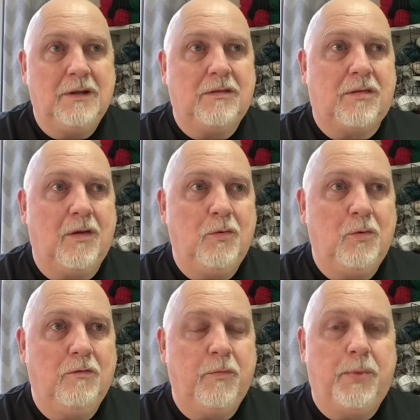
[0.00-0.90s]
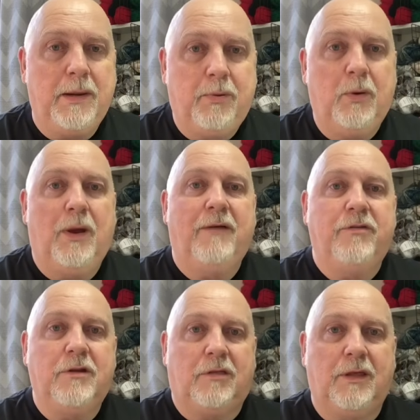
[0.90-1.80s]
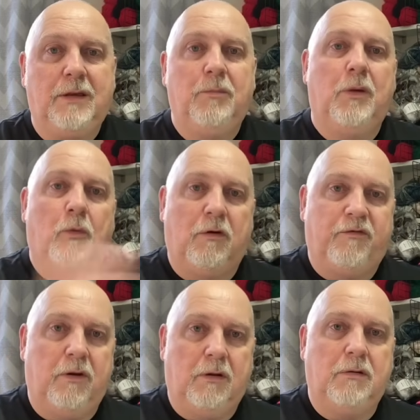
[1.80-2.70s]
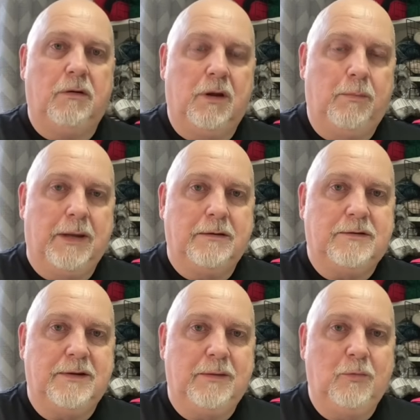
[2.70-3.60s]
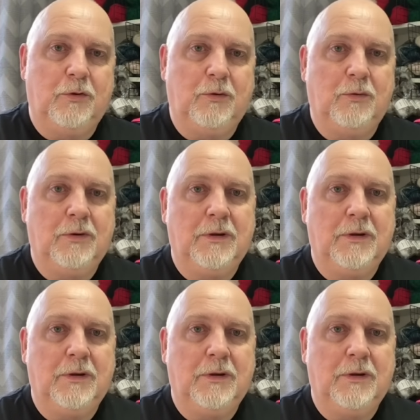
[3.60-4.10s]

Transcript: So for people who haven't seen me waffle on about Temu